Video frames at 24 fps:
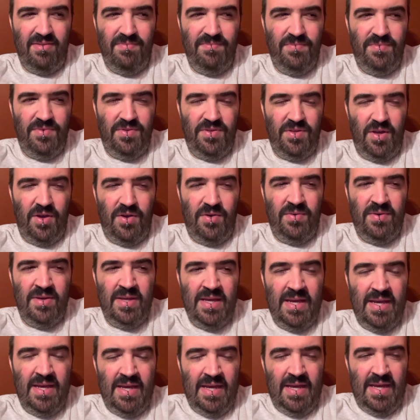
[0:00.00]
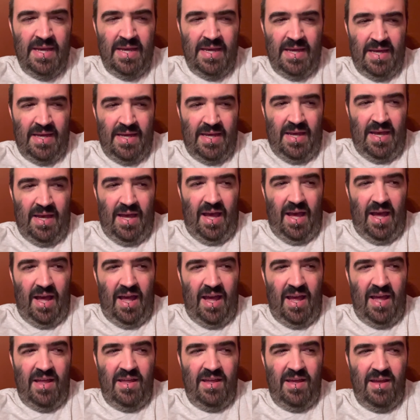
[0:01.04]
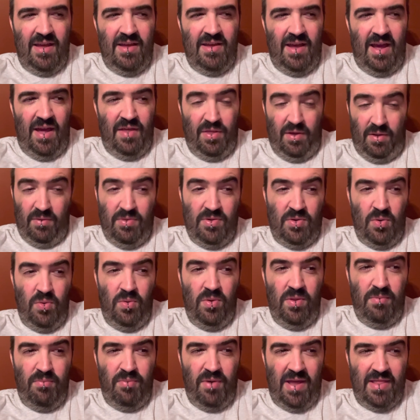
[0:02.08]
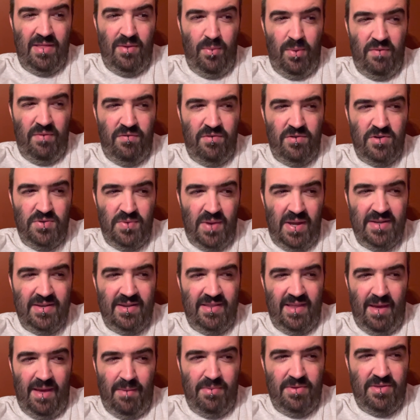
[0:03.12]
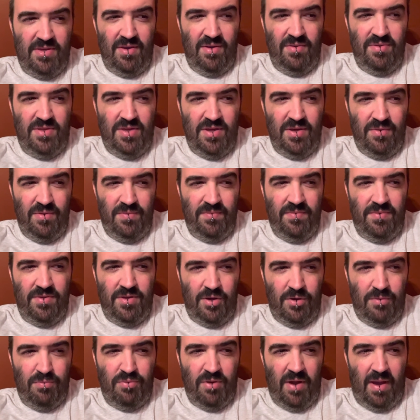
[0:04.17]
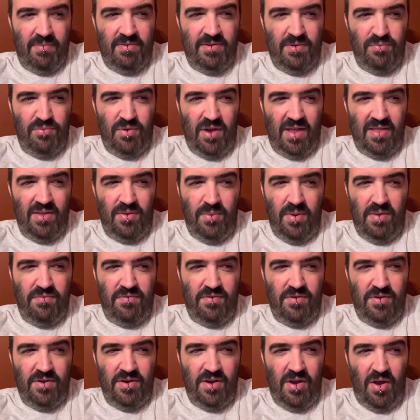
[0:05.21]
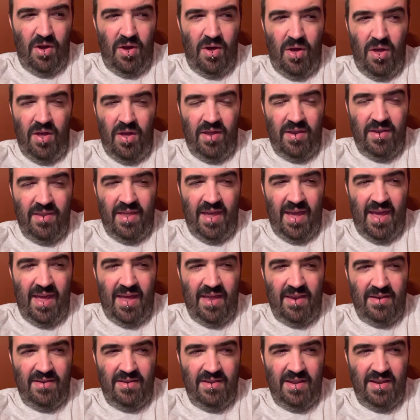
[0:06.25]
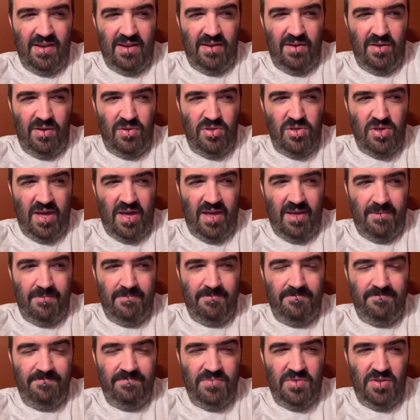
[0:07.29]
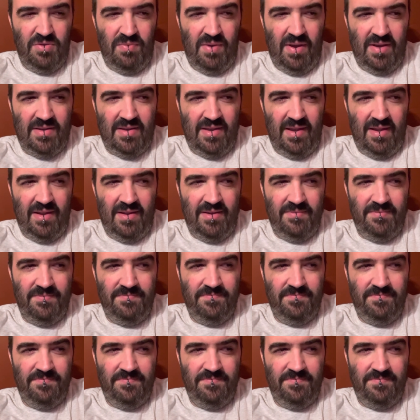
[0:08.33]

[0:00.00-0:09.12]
So I thought it was cool that Bradley Whitford directed the episode too. So props to Bradley Whitford on that. He did a good job directing.